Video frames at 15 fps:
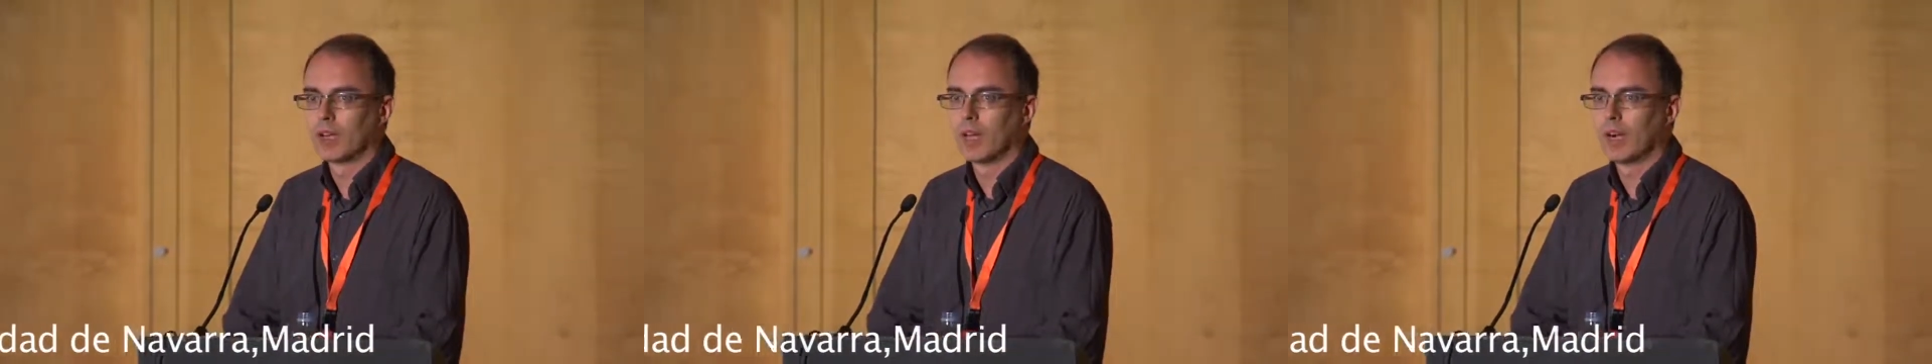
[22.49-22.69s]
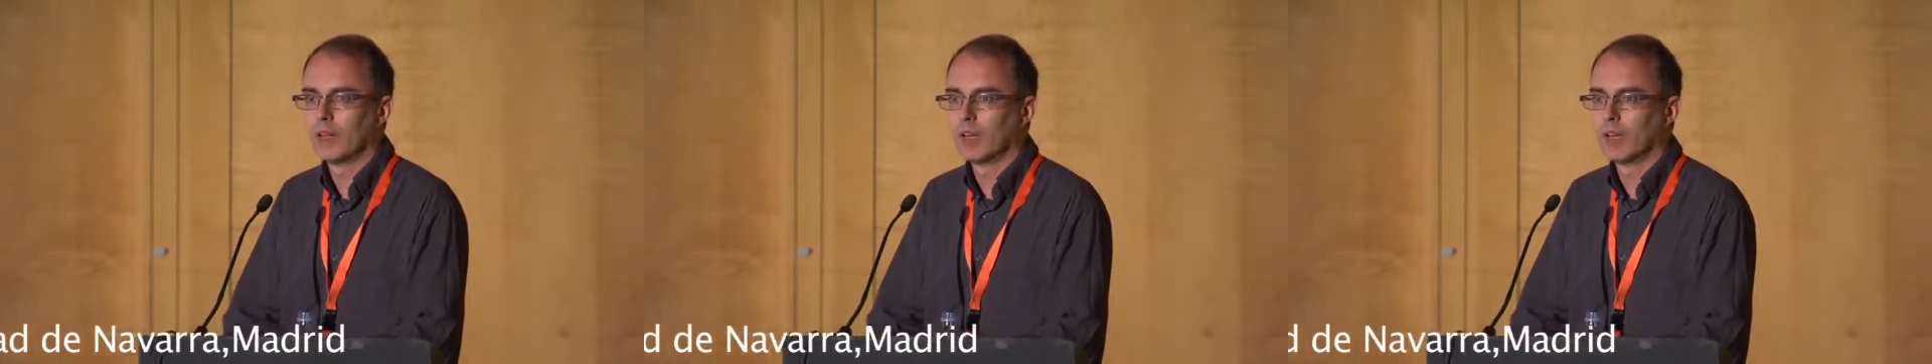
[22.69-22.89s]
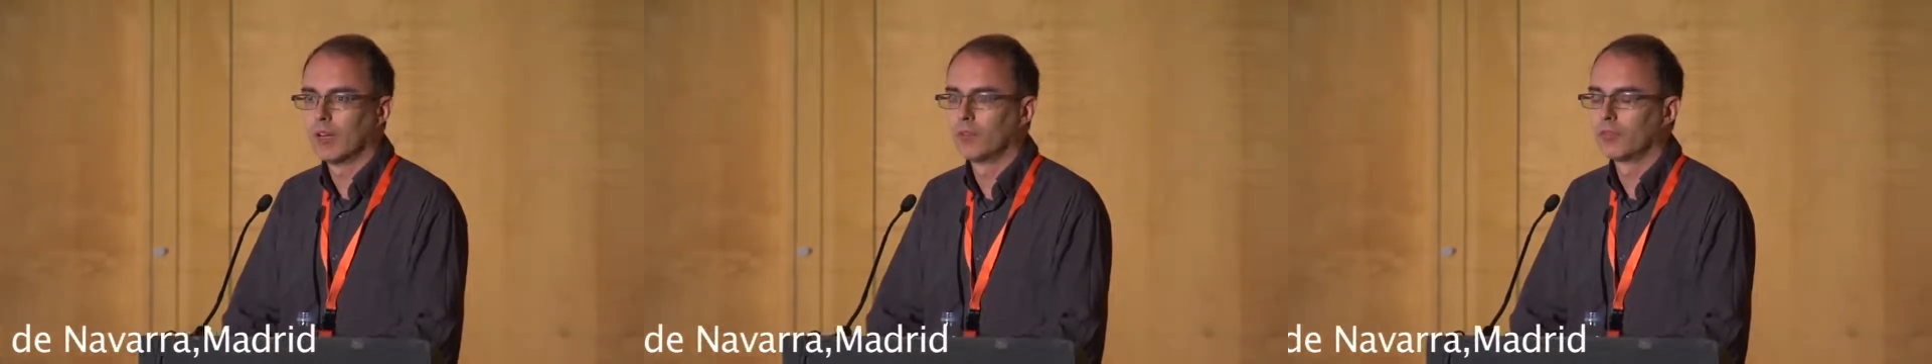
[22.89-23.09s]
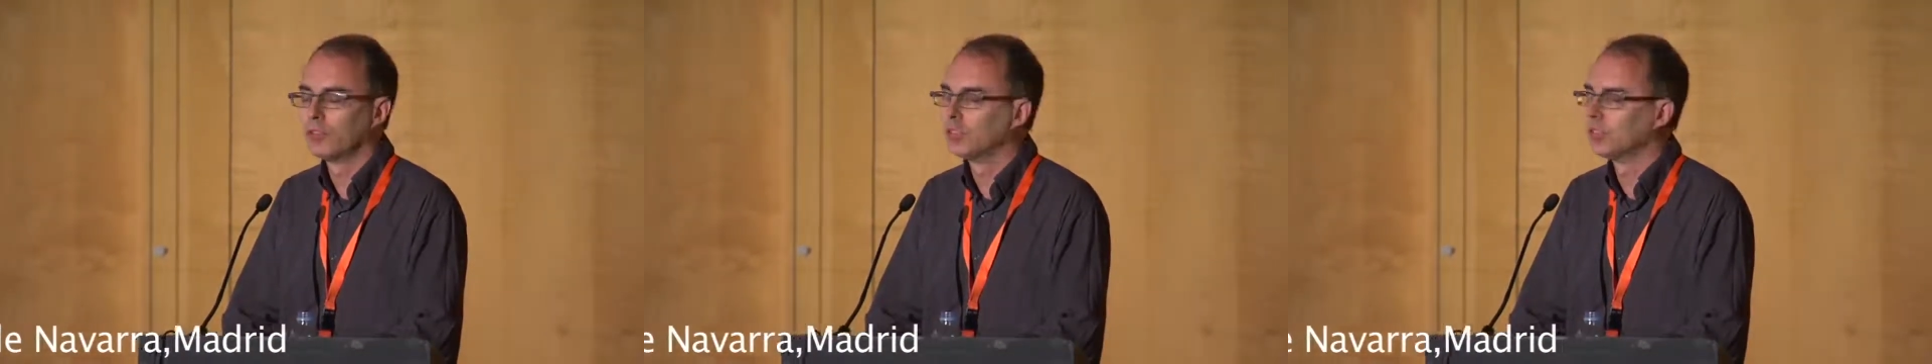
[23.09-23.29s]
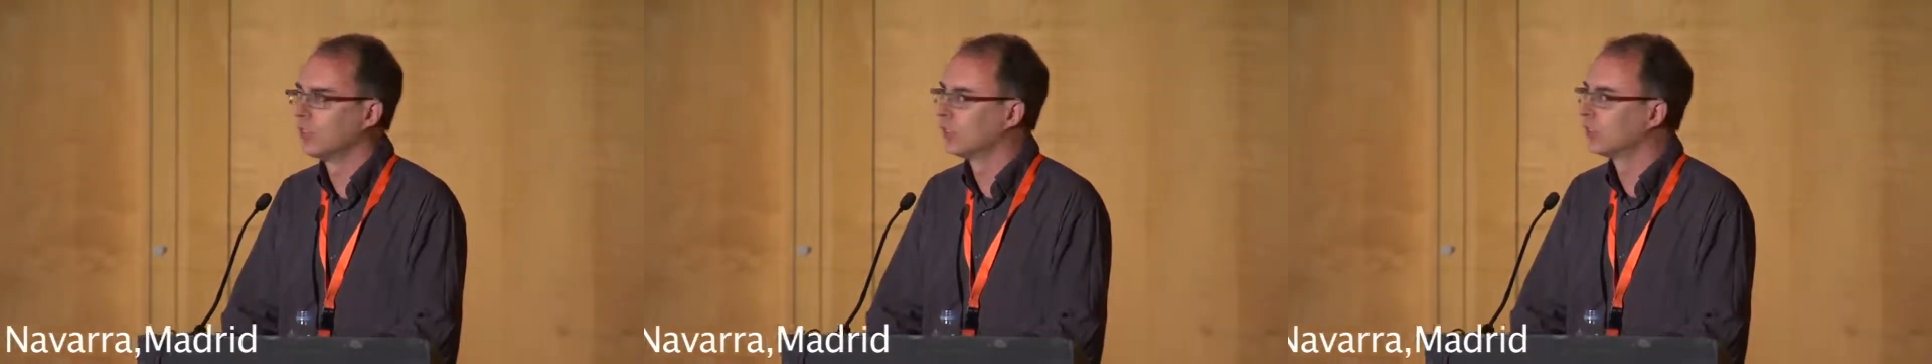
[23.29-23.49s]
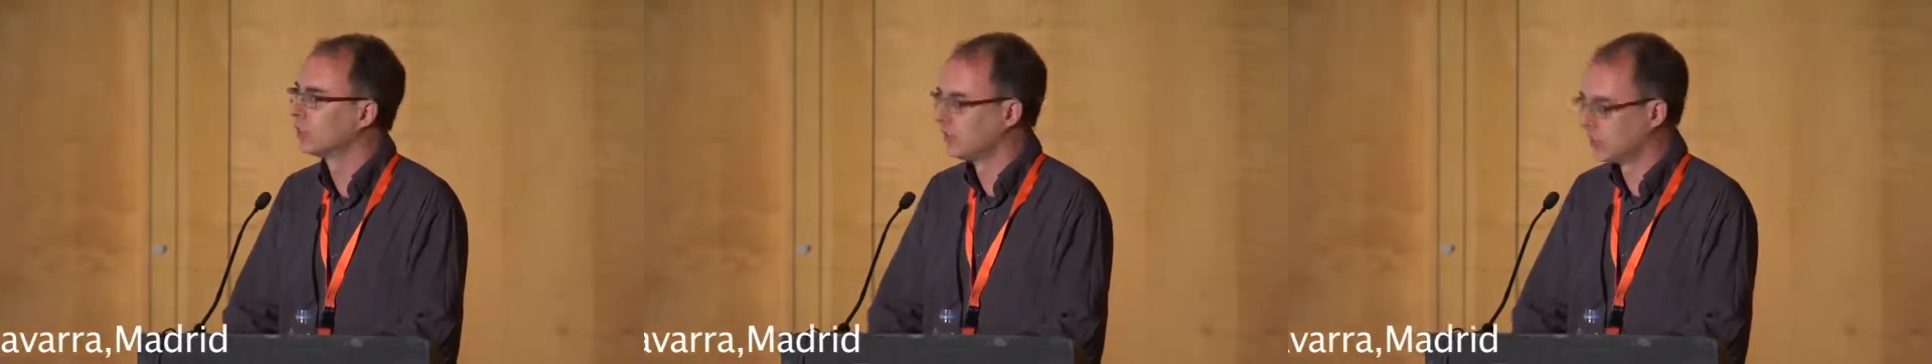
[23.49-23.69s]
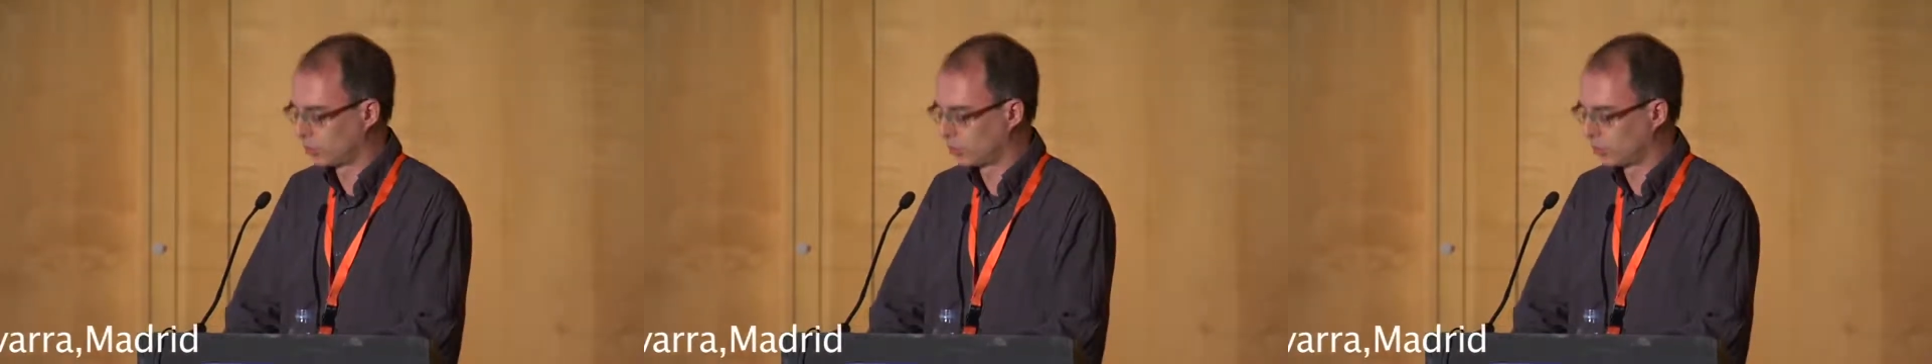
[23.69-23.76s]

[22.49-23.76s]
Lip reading: area of research.